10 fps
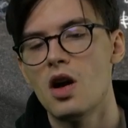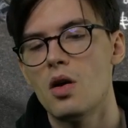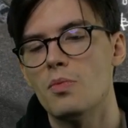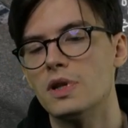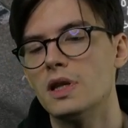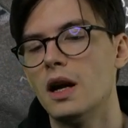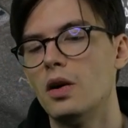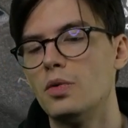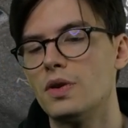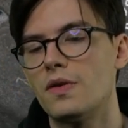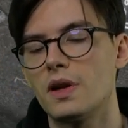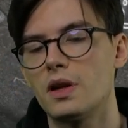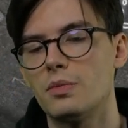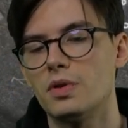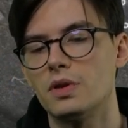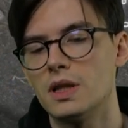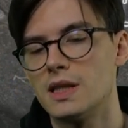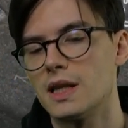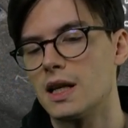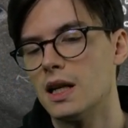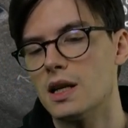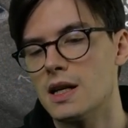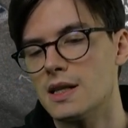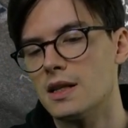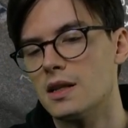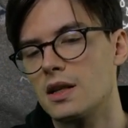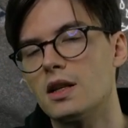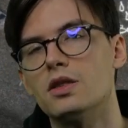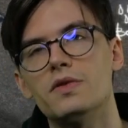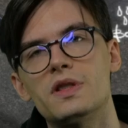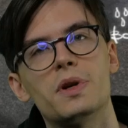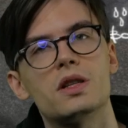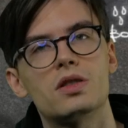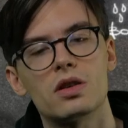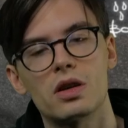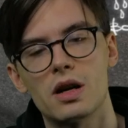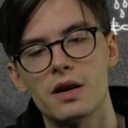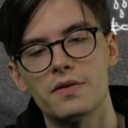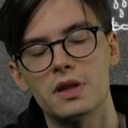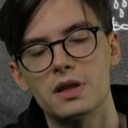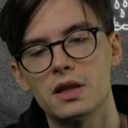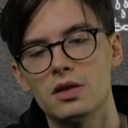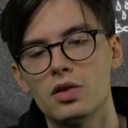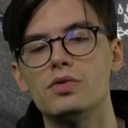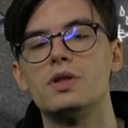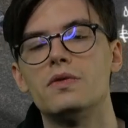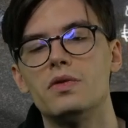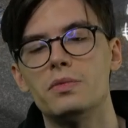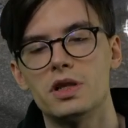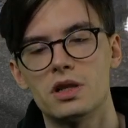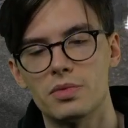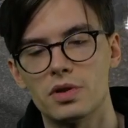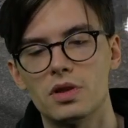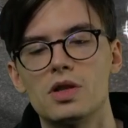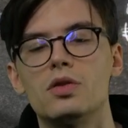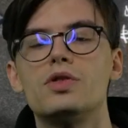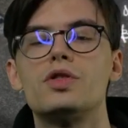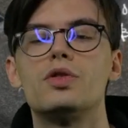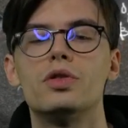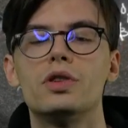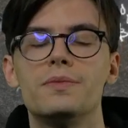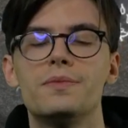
But now we think about this again as a kind of spatial archive that can host information about this whole story.